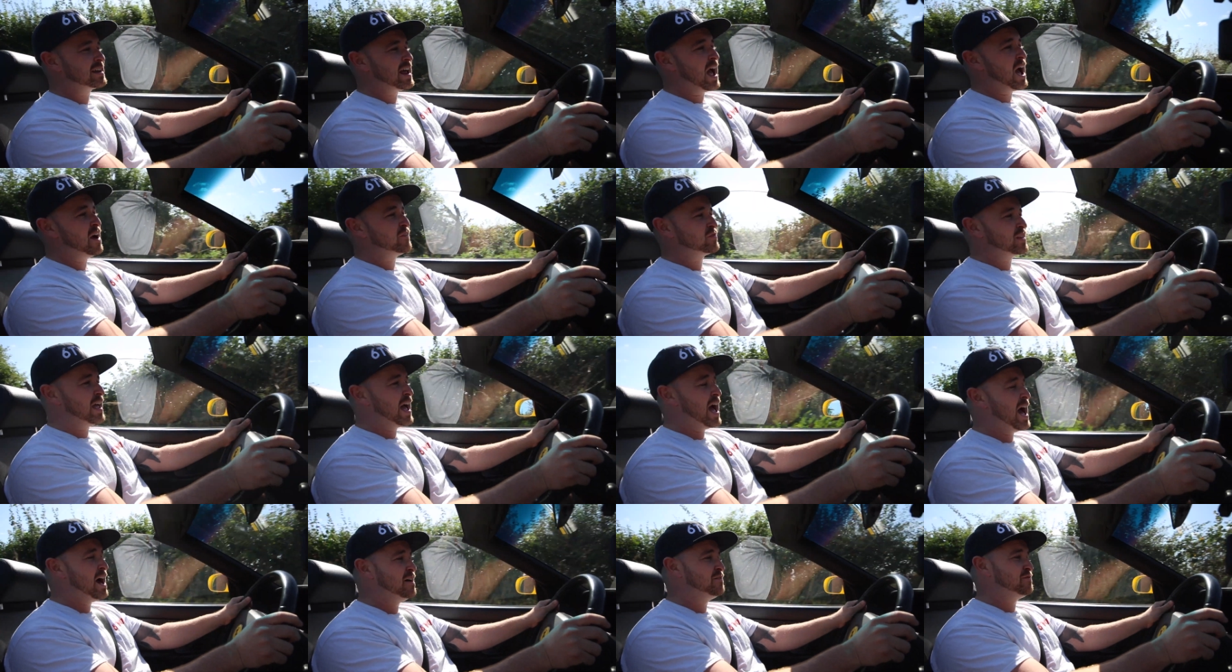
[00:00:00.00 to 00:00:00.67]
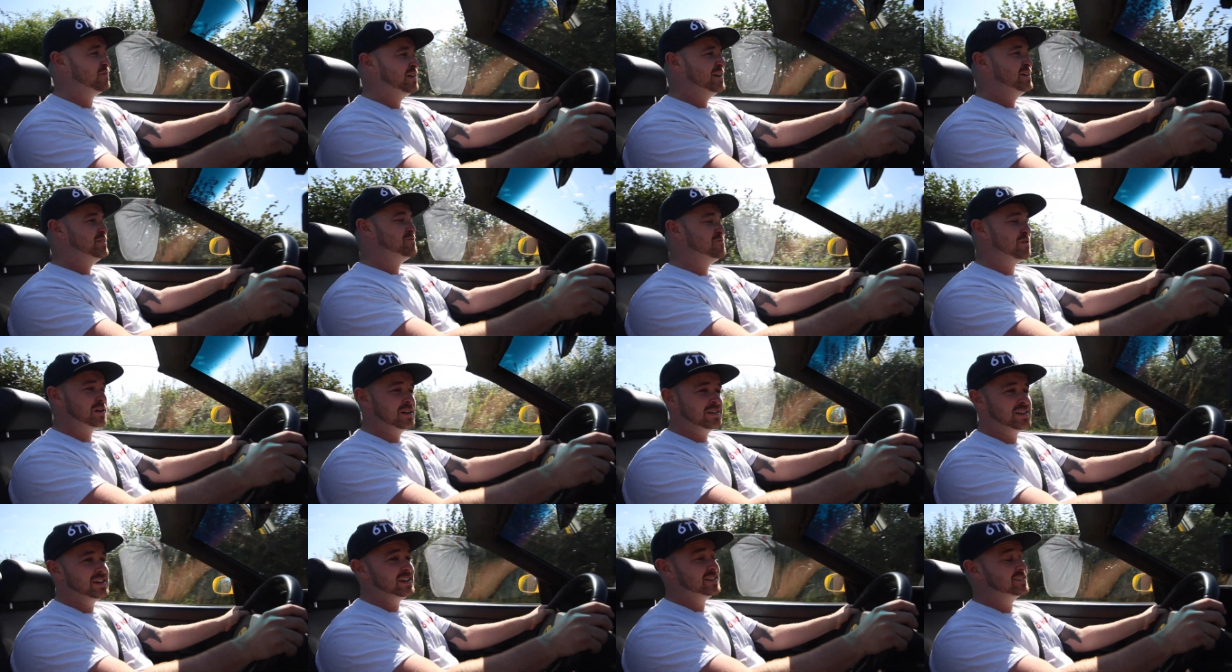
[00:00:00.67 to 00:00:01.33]
I'd have to have
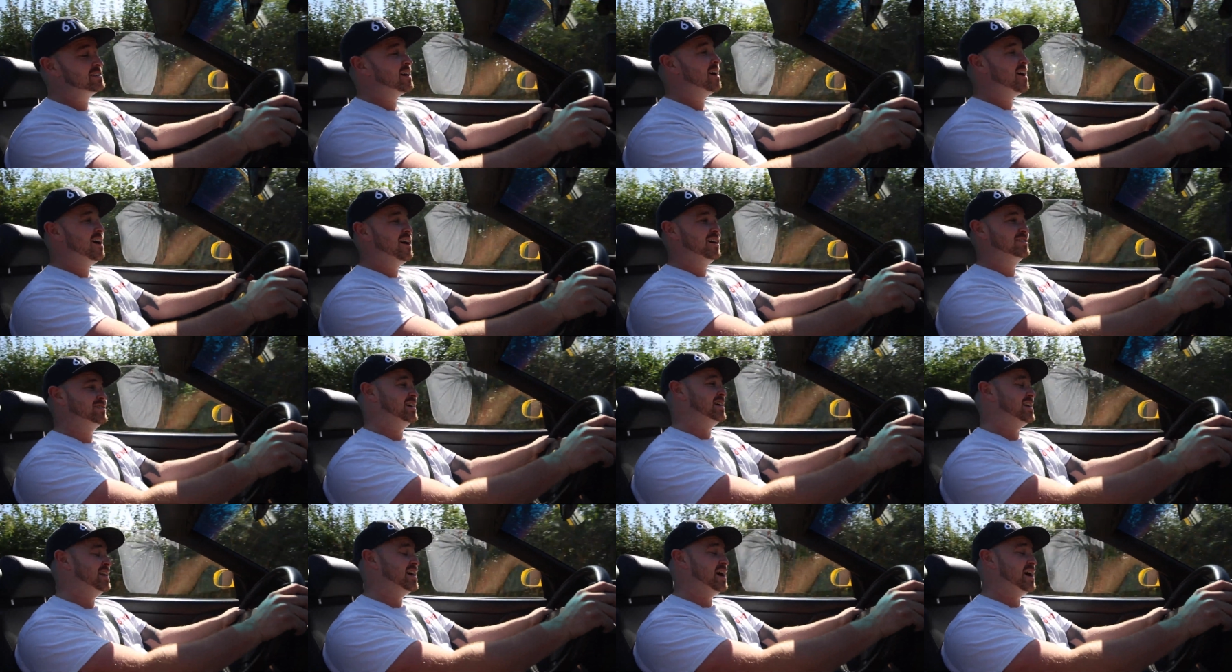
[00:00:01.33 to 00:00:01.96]
one of these cars in,